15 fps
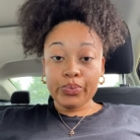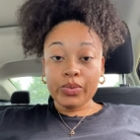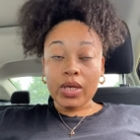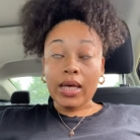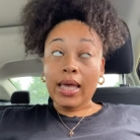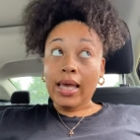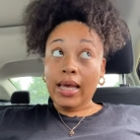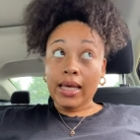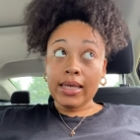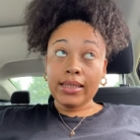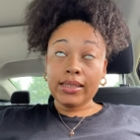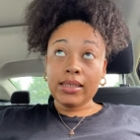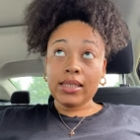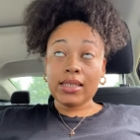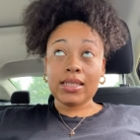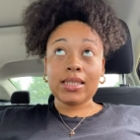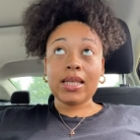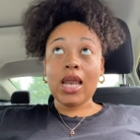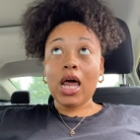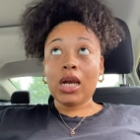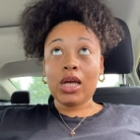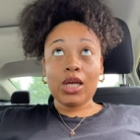again that's a
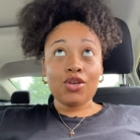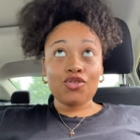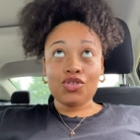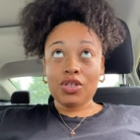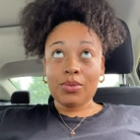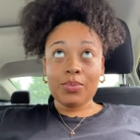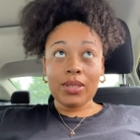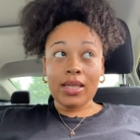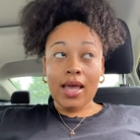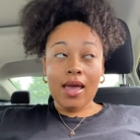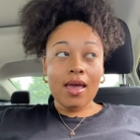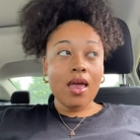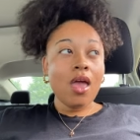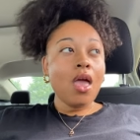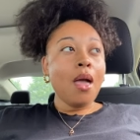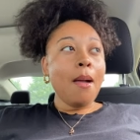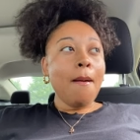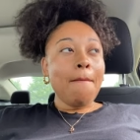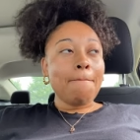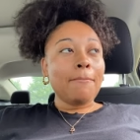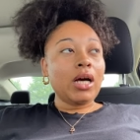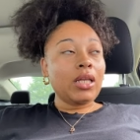lot of energy with that
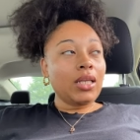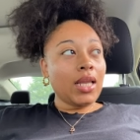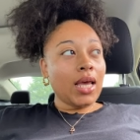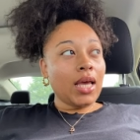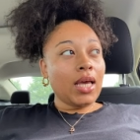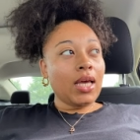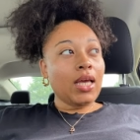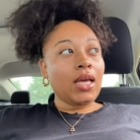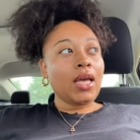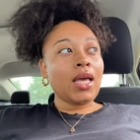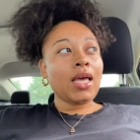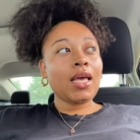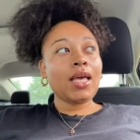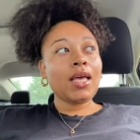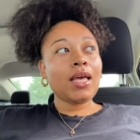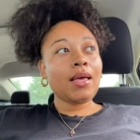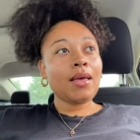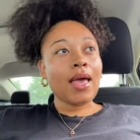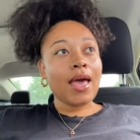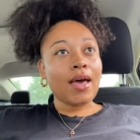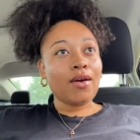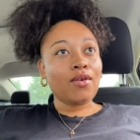monday
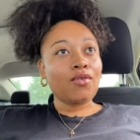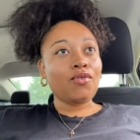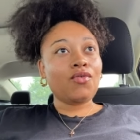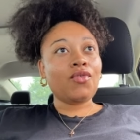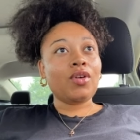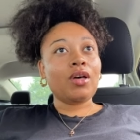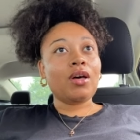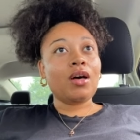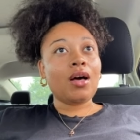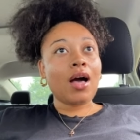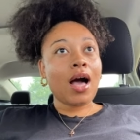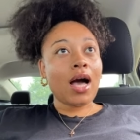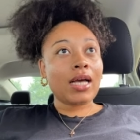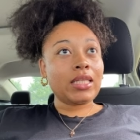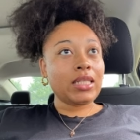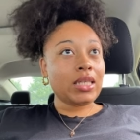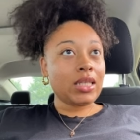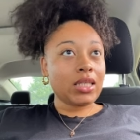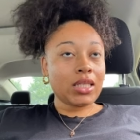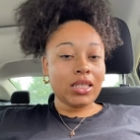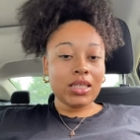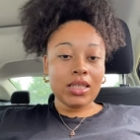have a high
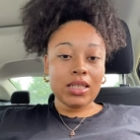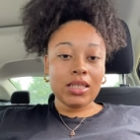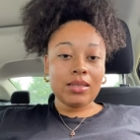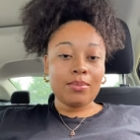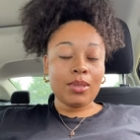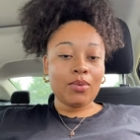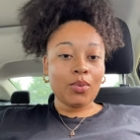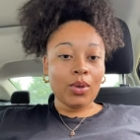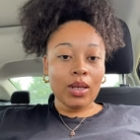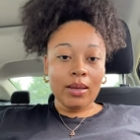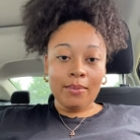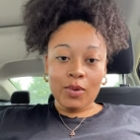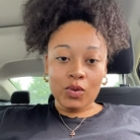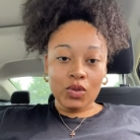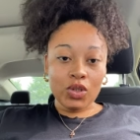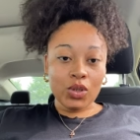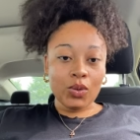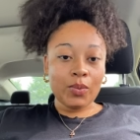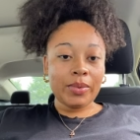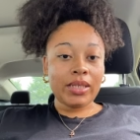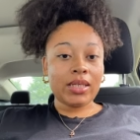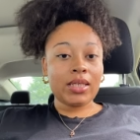tendency to be real emotional
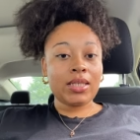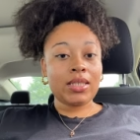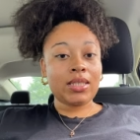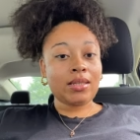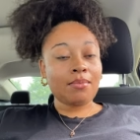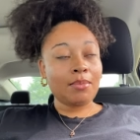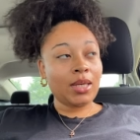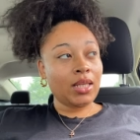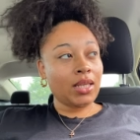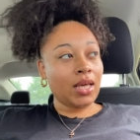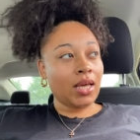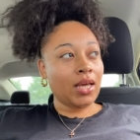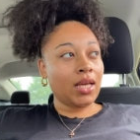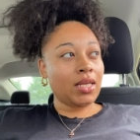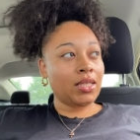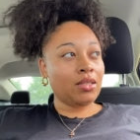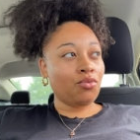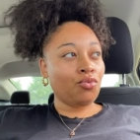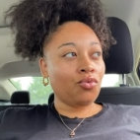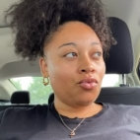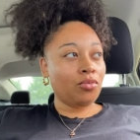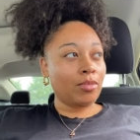because the monday is
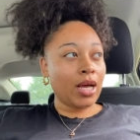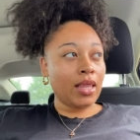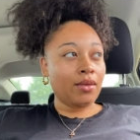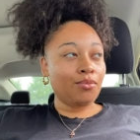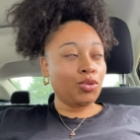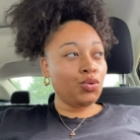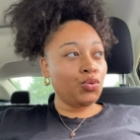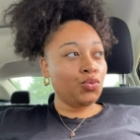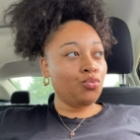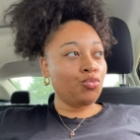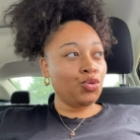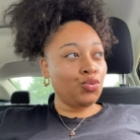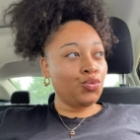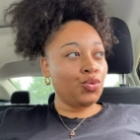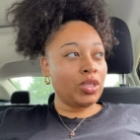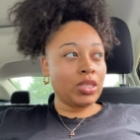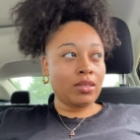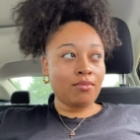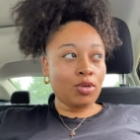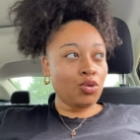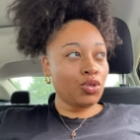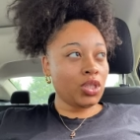ruled by the moon moon is
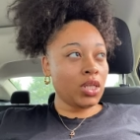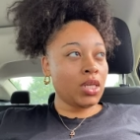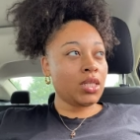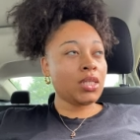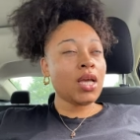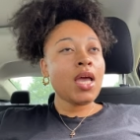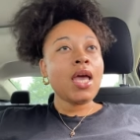emotions